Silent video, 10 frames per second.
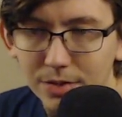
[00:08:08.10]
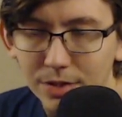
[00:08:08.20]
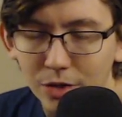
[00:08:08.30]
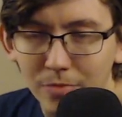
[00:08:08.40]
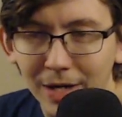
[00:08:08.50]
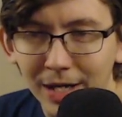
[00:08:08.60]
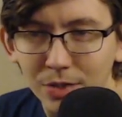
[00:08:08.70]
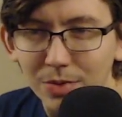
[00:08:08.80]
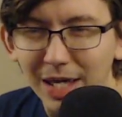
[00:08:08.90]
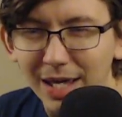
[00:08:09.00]
in your
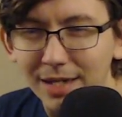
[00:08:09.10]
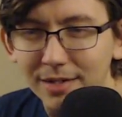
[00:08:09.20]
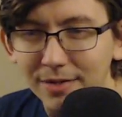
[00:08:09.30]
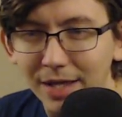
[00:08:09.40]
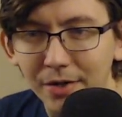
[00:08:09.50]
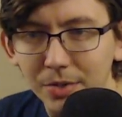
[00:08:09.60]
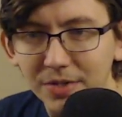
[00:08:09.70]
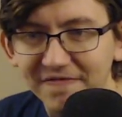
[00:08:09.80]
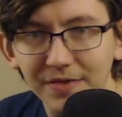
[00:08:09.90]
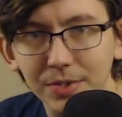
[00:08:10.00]
mind you can't allow
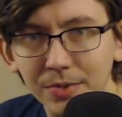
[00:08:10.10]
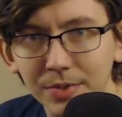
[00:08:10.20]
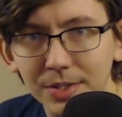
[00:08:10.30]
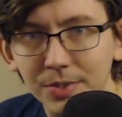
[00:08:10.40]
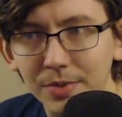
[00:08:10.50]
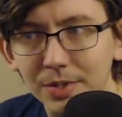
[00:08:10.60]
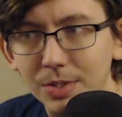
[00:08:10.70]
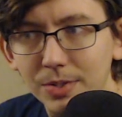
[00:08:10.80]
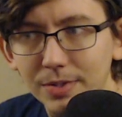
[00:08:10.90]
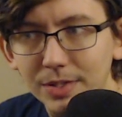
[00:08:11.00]
yourself to do it, so it
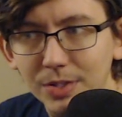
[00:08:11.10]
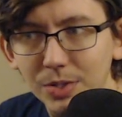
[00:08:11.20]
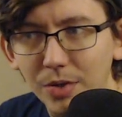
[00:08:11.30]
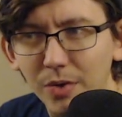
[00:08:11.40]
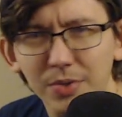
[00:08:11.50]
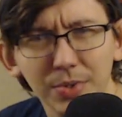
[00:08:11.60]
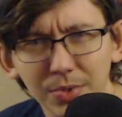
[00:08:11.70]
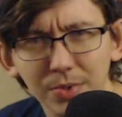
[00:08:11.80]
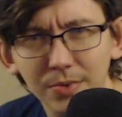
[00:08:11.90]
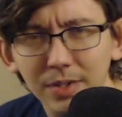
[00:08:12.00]
just hurts
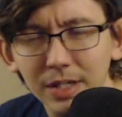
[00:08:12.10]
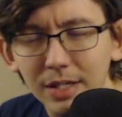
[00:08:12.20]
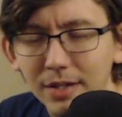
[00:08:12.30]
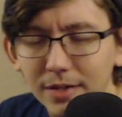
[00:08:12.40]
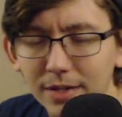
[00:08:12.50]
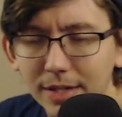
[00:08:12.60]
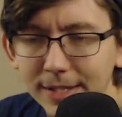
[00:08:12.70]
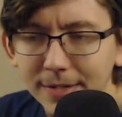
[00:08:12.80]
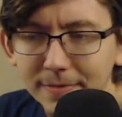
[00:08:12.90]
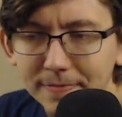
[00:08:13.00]
you.
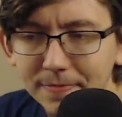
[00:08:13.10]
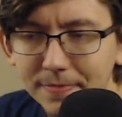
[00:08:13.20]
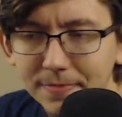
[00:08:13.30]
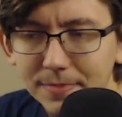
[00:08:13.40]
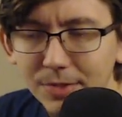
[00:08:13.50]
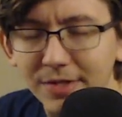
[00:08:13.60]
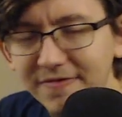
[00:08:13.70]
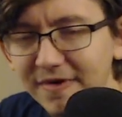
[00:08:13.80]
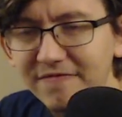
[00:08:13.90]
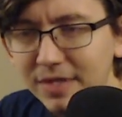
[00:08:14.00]
So I
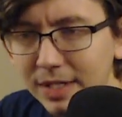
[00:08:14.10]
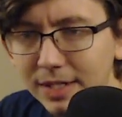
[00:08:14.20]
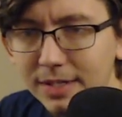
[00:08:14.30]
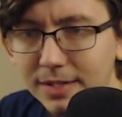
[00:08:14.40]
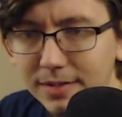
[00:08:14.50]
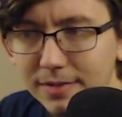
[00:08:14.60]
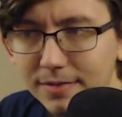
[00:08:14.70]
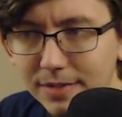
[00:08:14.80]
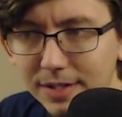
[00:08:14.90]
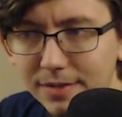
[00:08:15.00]
feel like
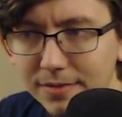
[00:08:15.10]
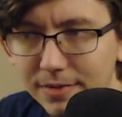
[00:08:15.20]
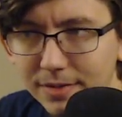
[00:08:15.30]
it'll